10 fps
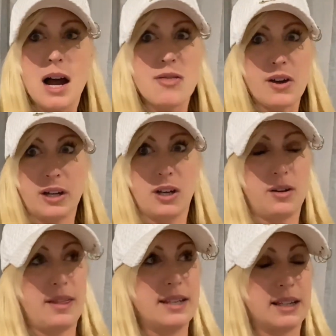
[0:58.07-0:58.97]
They're going to go
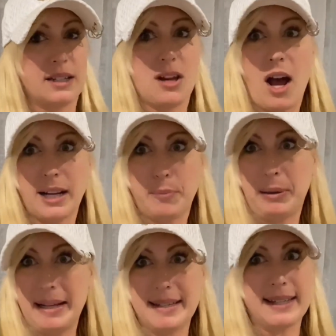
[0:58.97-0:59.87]
to these exotic
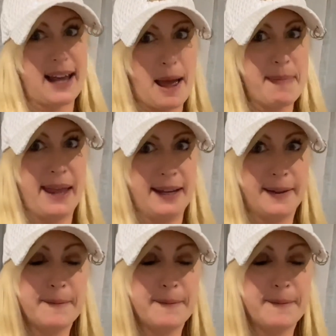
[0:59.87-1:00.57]
places. I'm in.